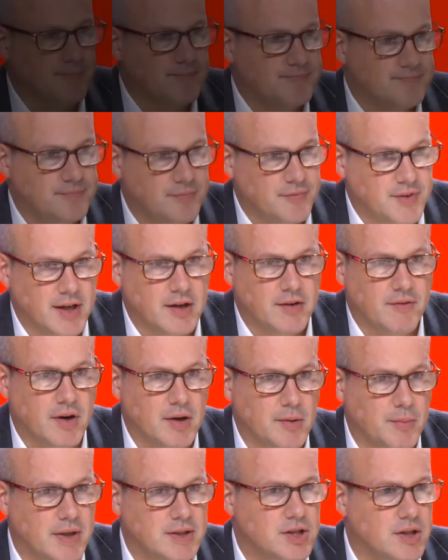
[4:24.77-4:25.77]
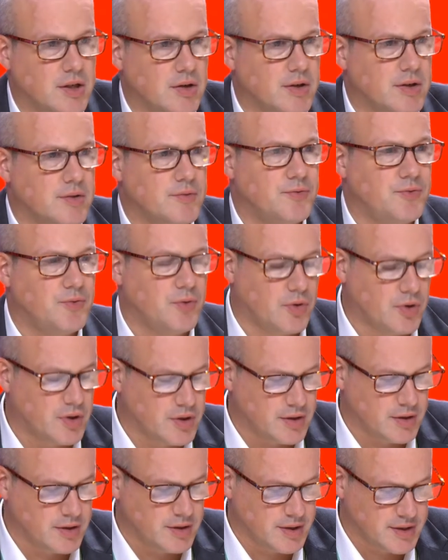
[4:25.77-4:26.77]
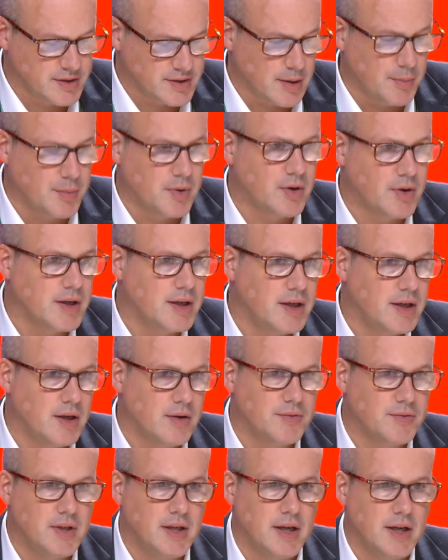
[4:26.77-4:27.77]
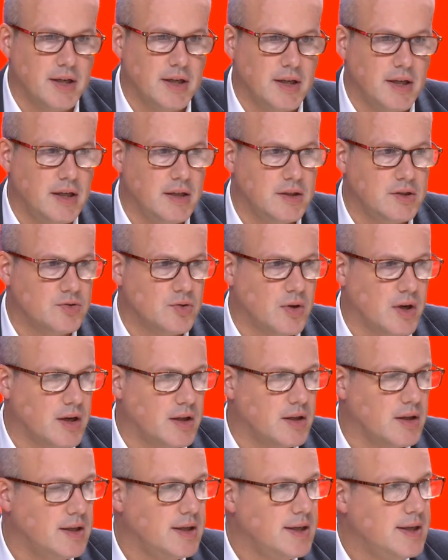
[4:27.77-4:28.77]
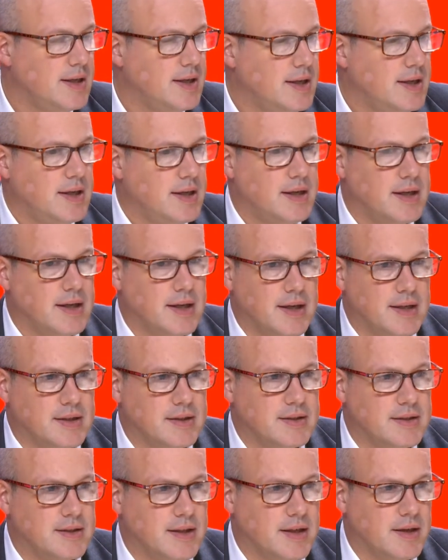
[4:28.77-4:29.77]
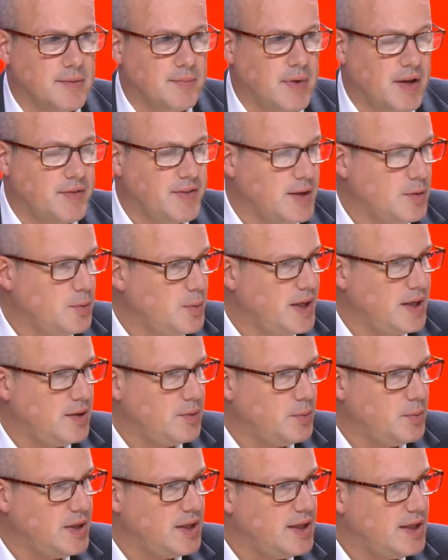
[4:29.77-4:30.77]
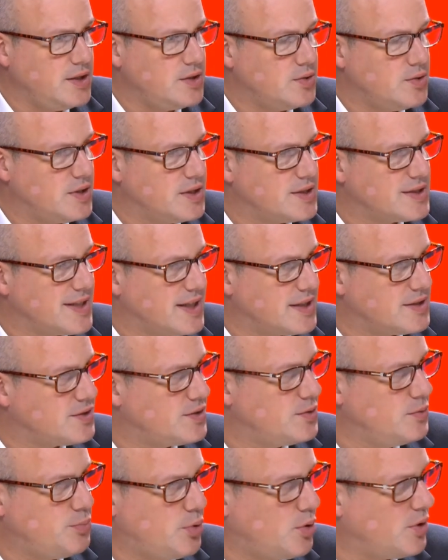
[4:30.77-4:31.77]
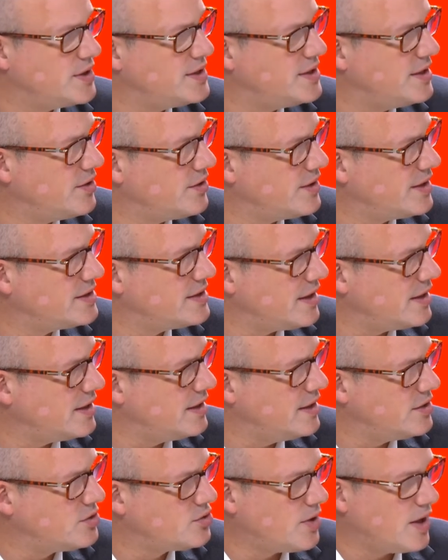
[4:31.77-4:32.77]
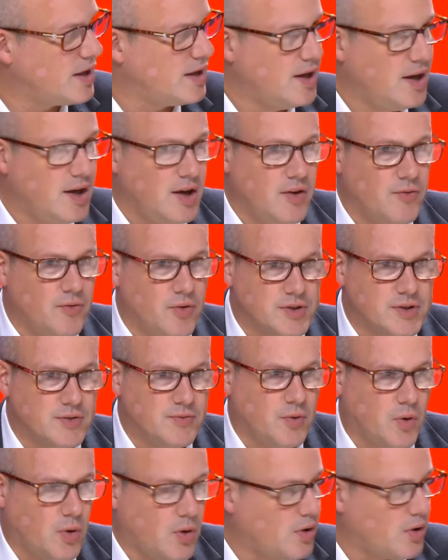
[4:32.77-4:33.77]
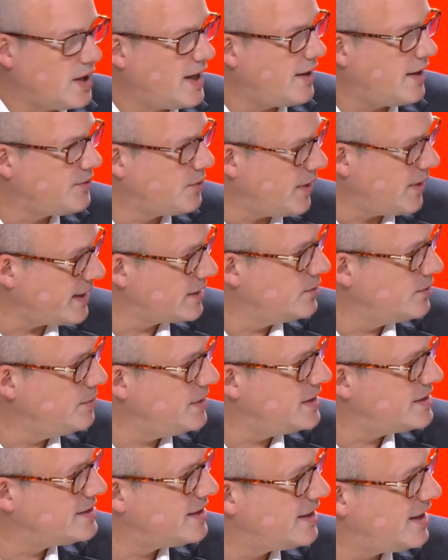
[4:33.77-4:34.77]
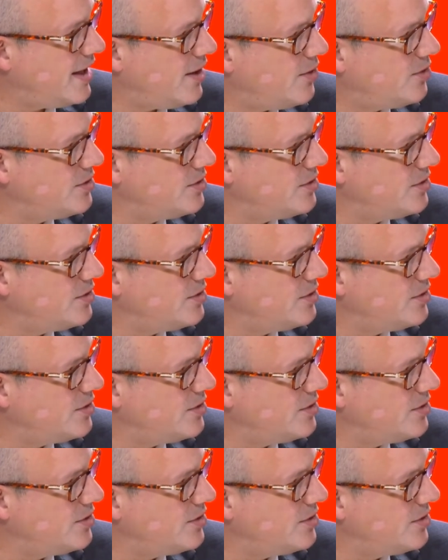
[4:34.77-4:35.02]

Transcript: Thank you very much, Ehrin, for the summary here of the IDE trial. And I think we need to discuss 2 points here on this IDE trial. First of all, atherectomy is allowed.